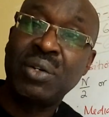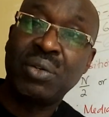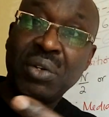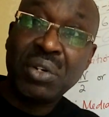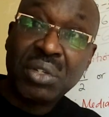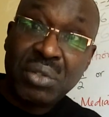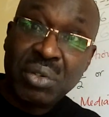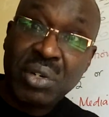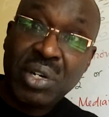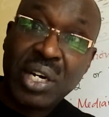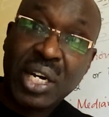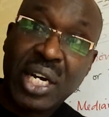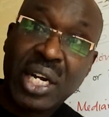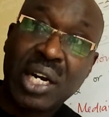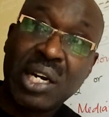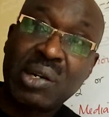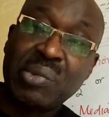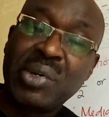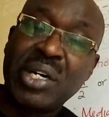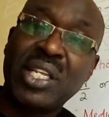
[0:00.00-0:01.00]
What will your
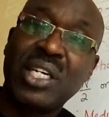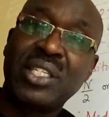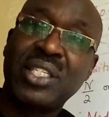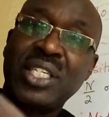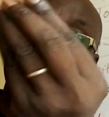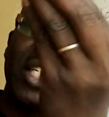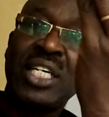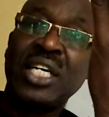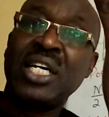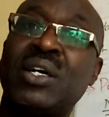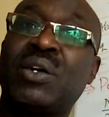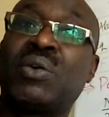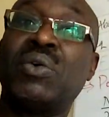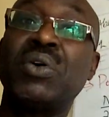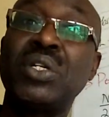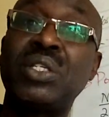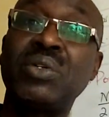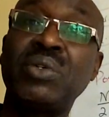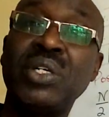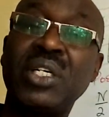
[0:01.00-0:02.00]
grandmother say?
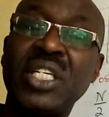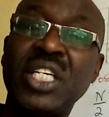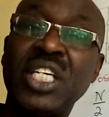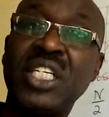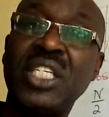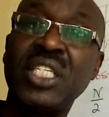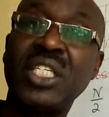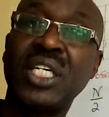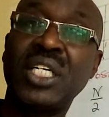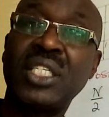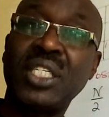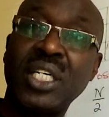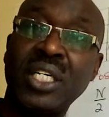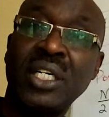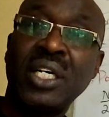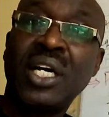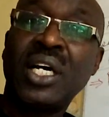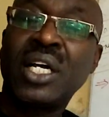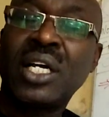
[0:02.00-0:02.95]
What will the teacher say?